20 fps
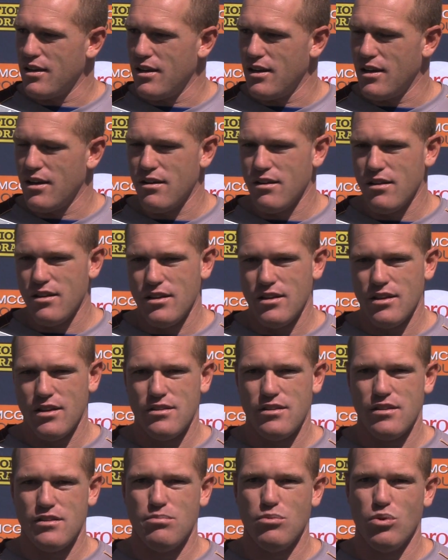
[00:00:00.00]
You know, I think
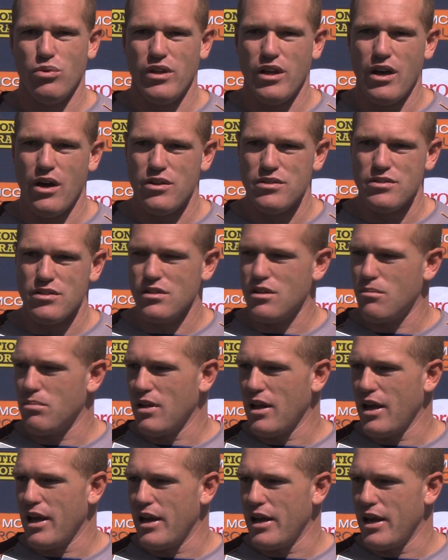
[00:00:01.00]
it's more the onus on the
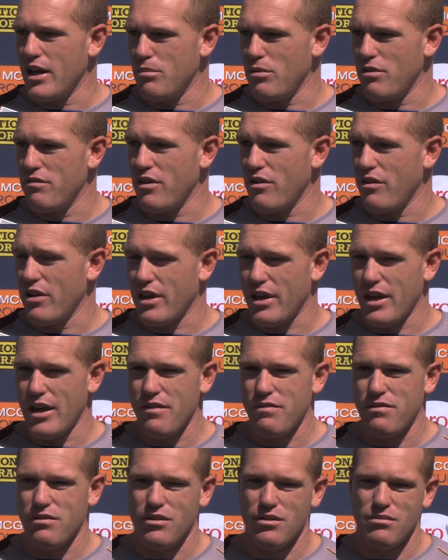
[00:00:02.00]
player now to be very
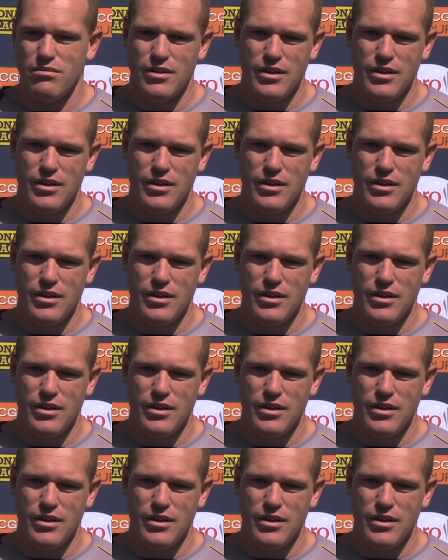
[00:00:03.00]
careful.